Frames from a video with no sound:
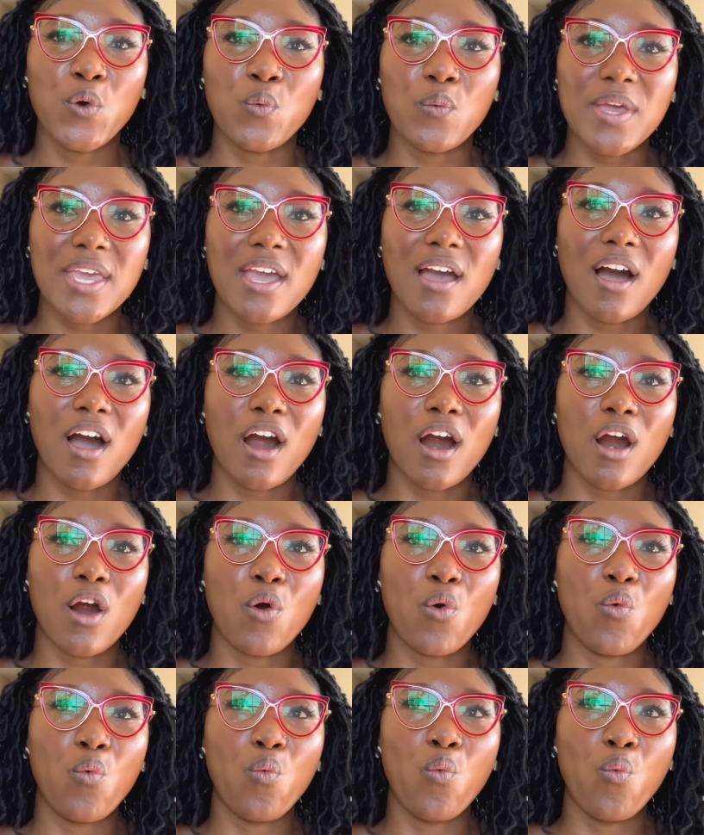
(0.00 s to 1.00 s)
we are
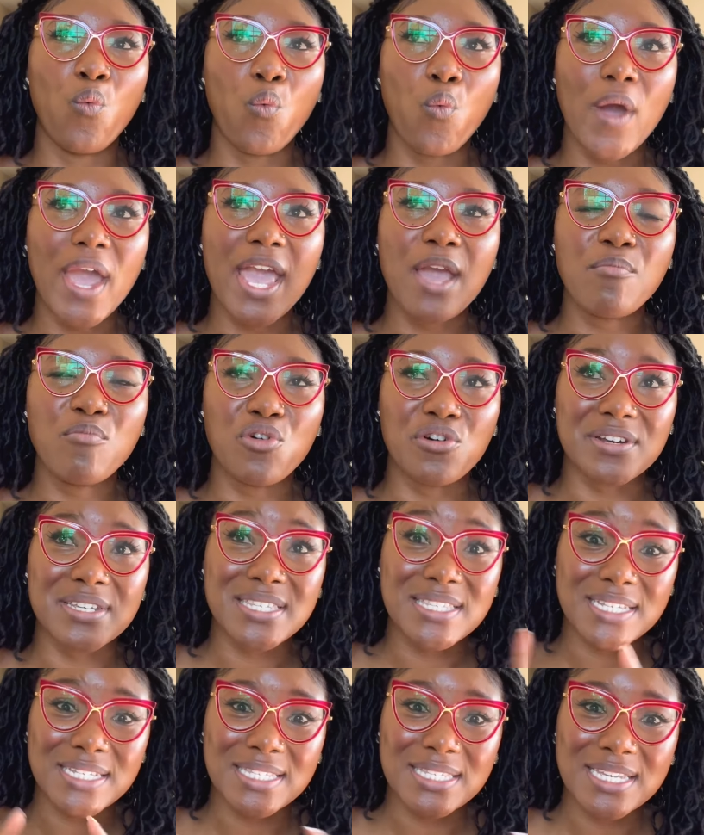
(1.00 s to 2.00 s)
way more
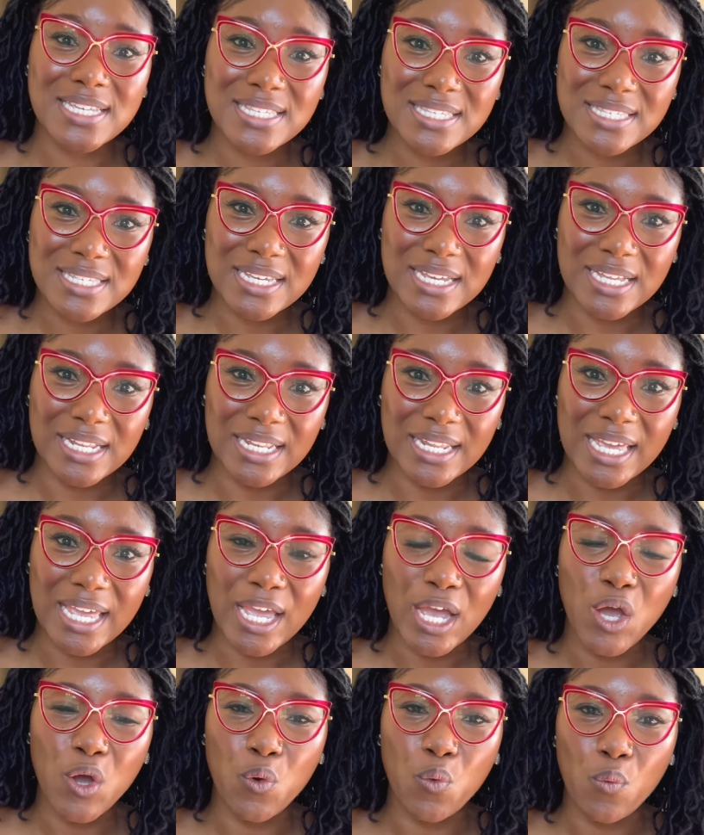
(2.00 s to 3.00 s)

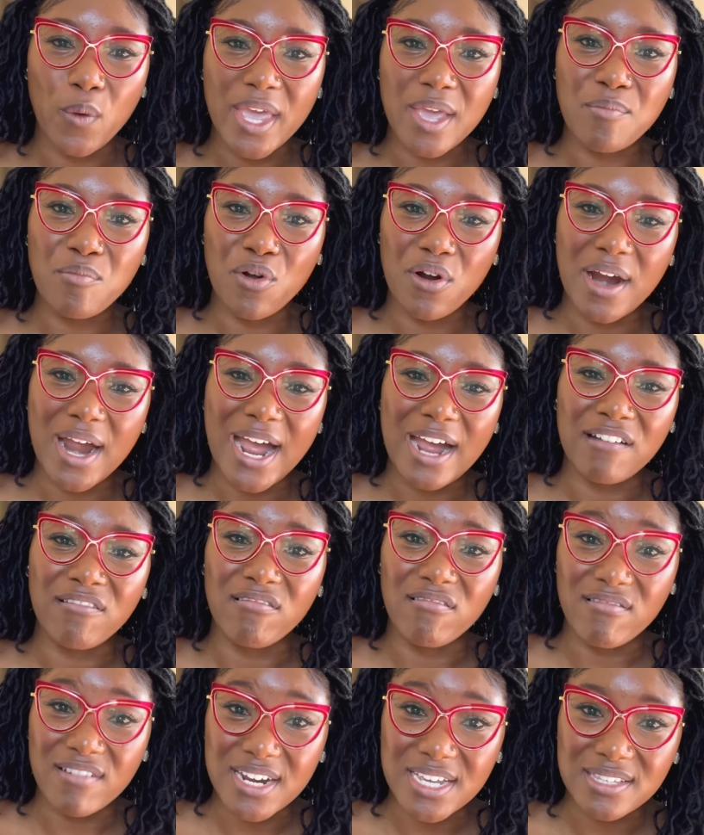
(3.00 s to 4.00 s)
statistically way more at
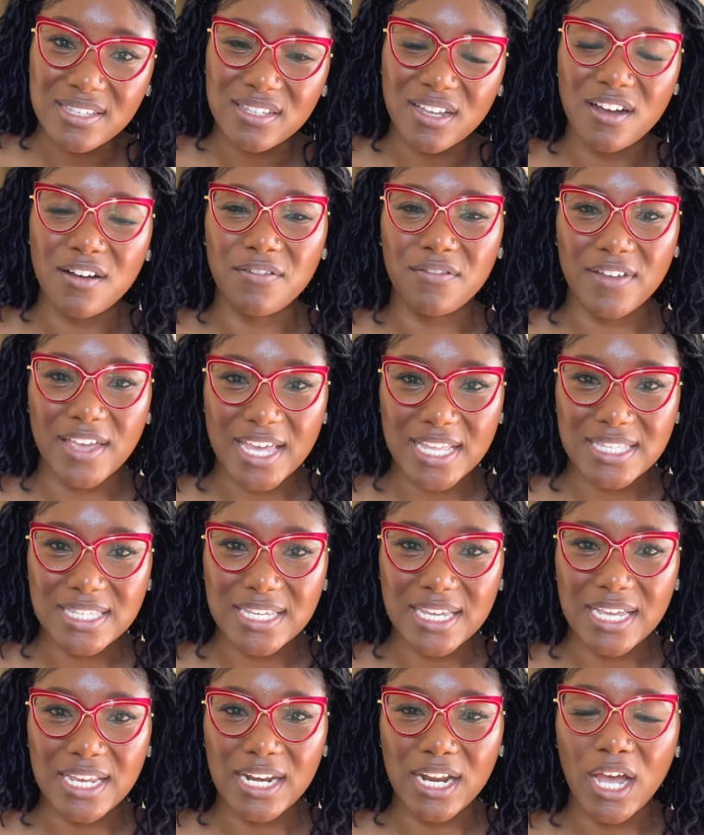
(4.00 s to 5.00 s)
risk of
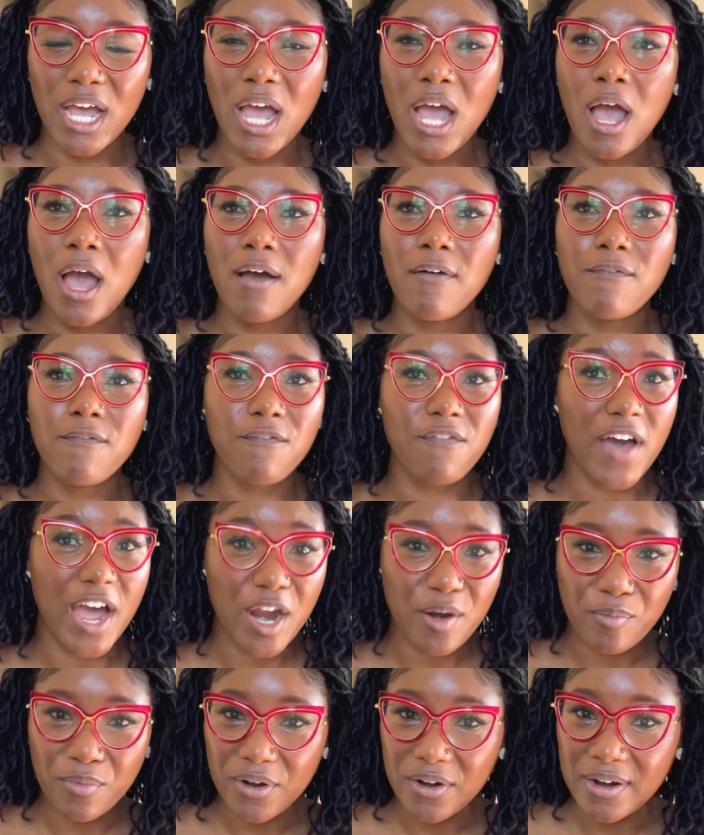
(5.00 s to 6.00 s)
getting
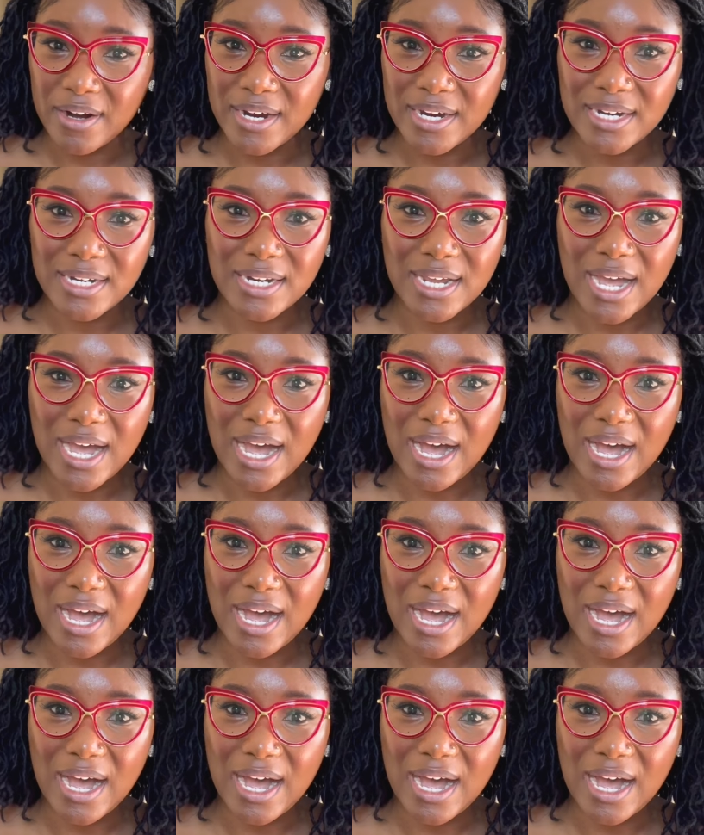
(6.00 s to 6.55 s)
fibroids,